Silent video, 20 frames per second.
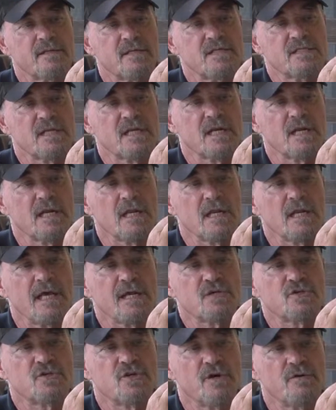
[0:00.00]
these little
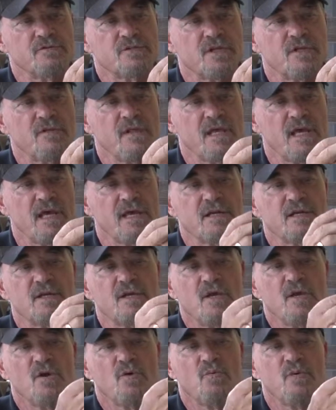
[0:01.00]
electrodes at the end,
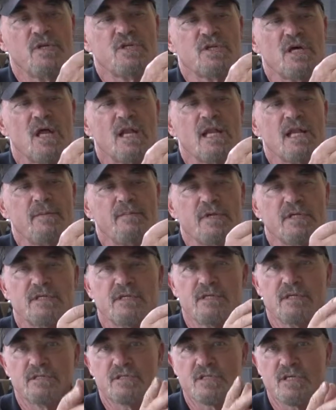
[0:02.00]
which are
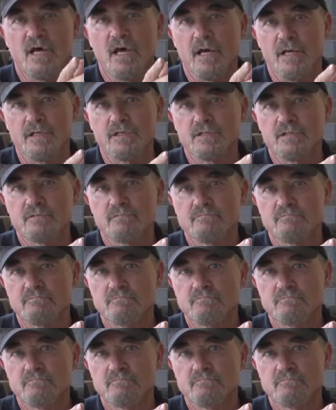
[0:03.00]
limited in size.